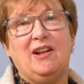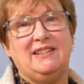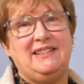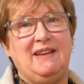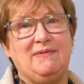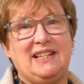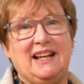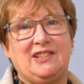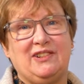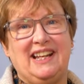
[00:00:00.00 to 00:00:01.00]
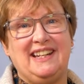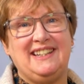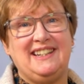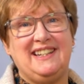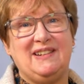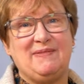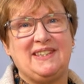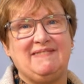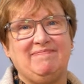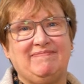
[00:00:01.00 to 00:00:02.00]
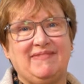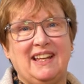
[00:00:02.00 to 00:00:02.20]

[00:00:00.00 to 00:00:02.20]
on same sex relationships.